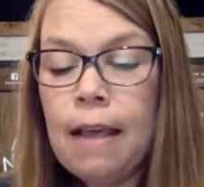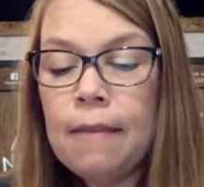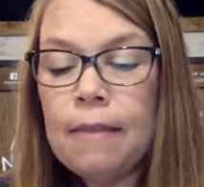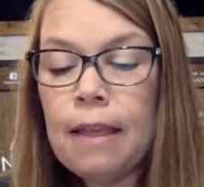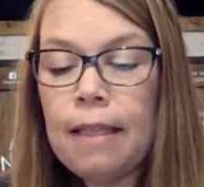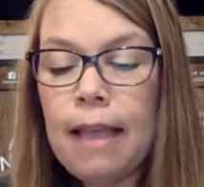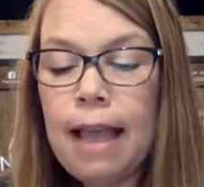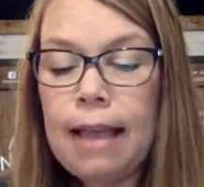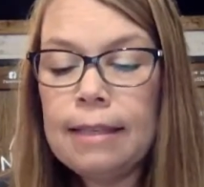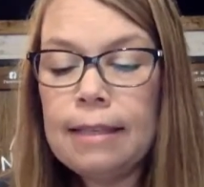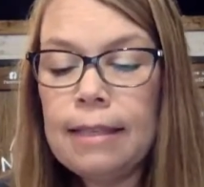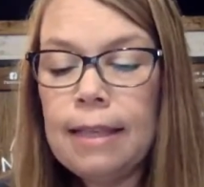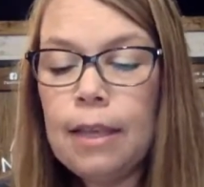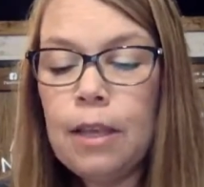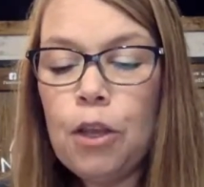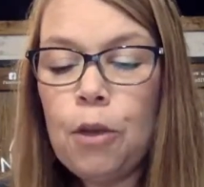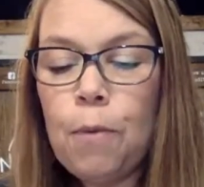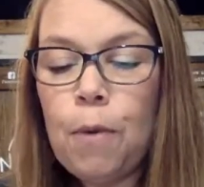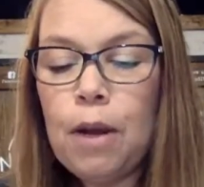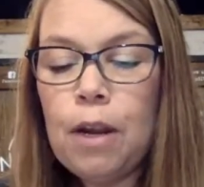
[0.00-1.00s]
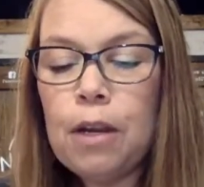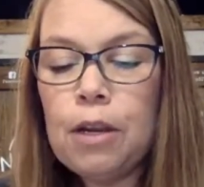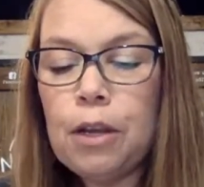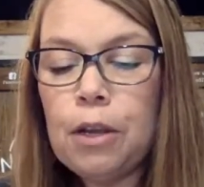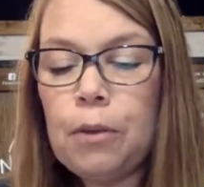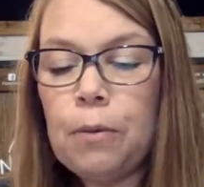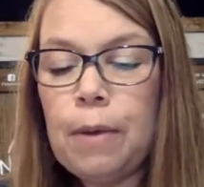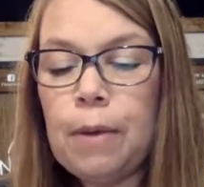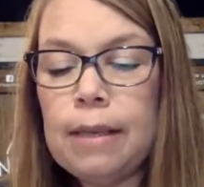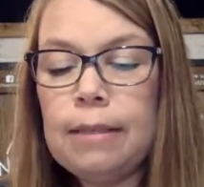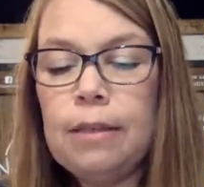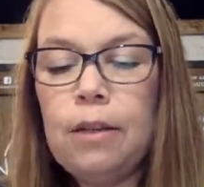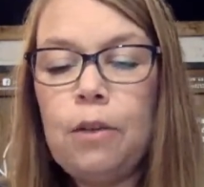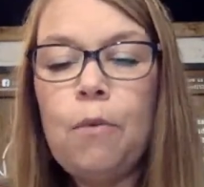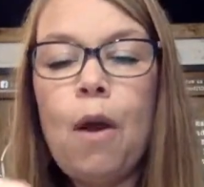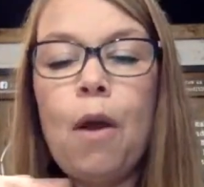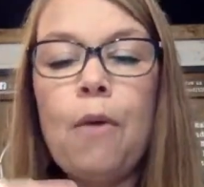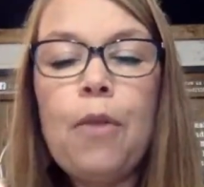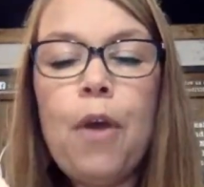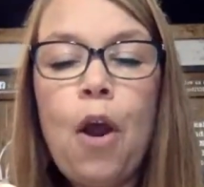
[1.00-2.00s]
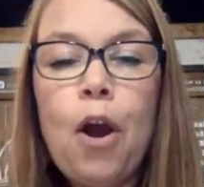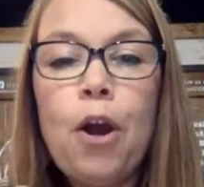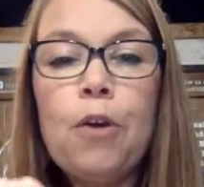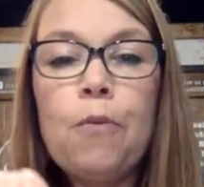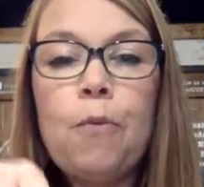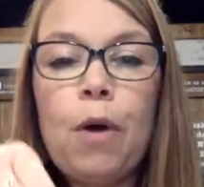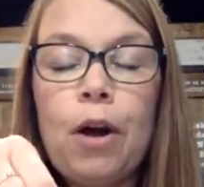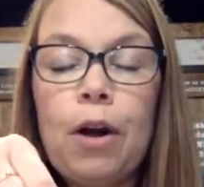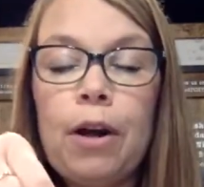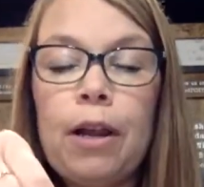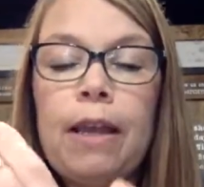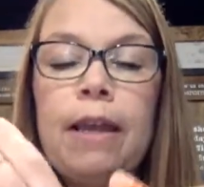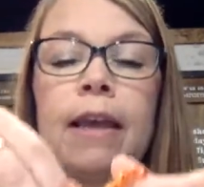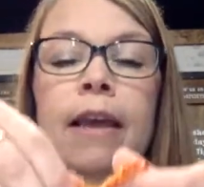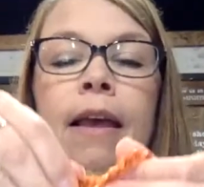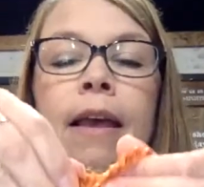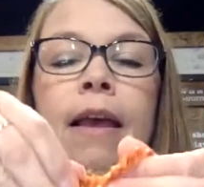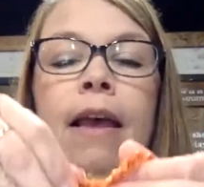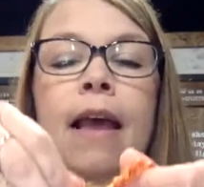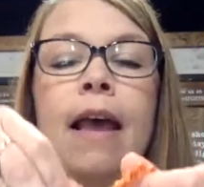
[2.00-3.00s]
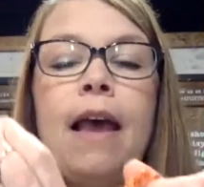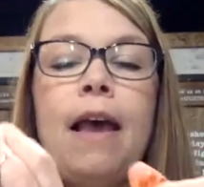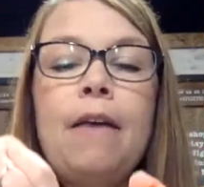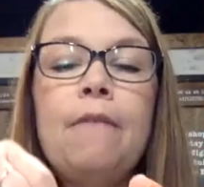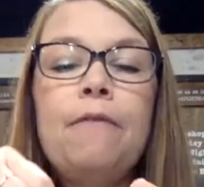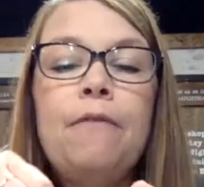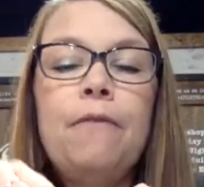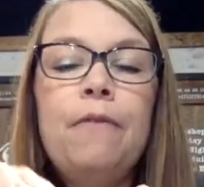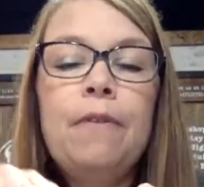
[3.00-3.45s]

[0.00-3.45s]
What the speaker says: the last thing you want to do is do all the hard work of,